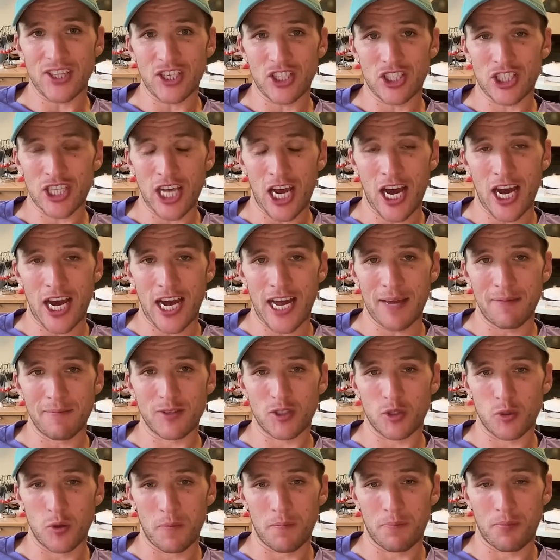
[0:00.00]
the time
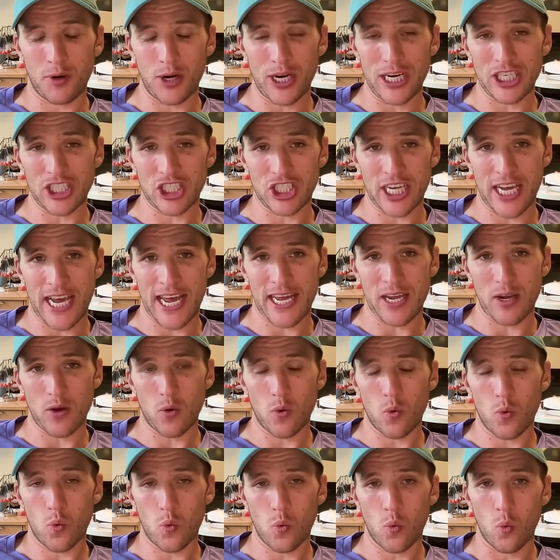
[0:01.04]
to
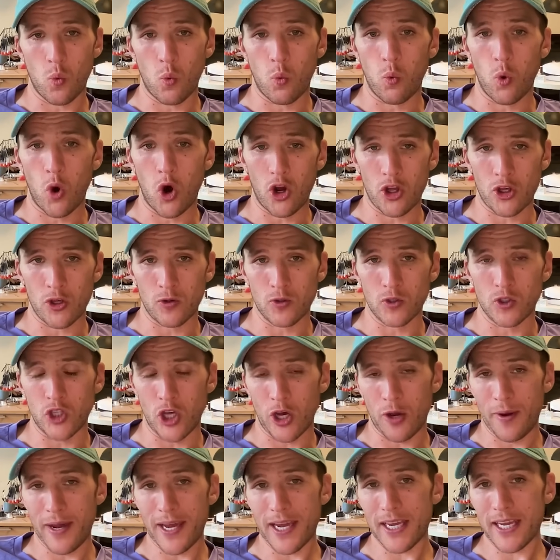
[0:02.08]
appreciate what you're
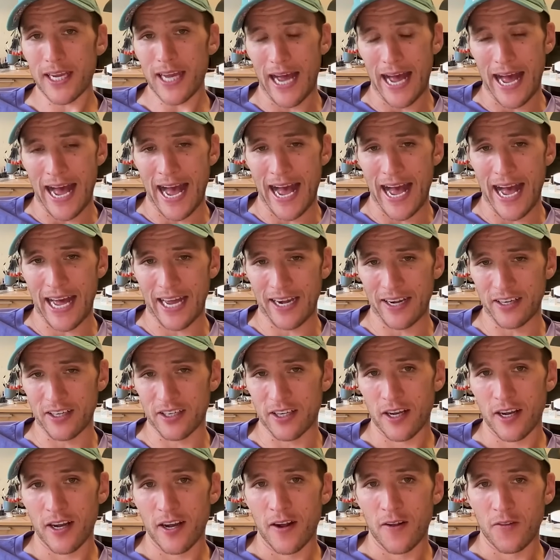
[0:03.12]
doing
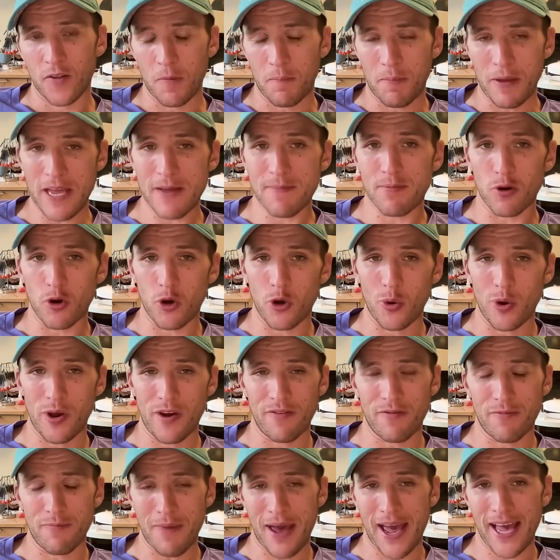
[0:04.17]
and the people who
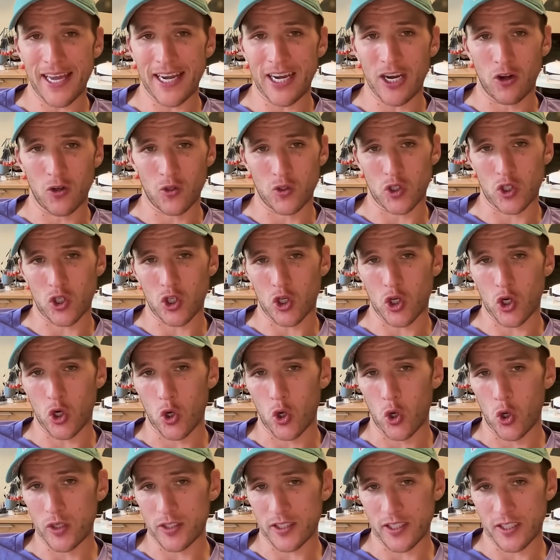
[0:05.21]
have made it onto the
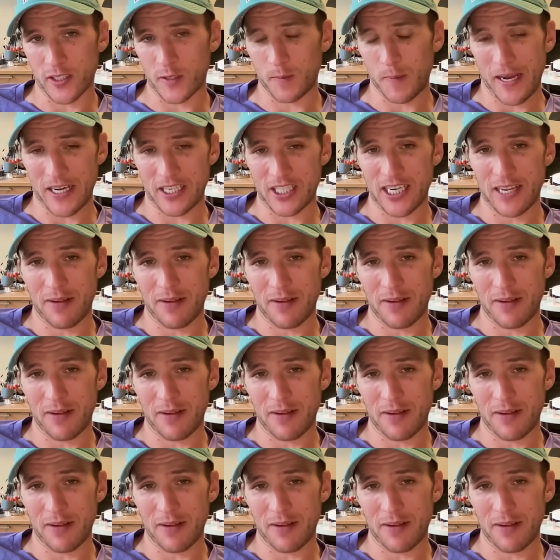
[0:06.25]
course. And especially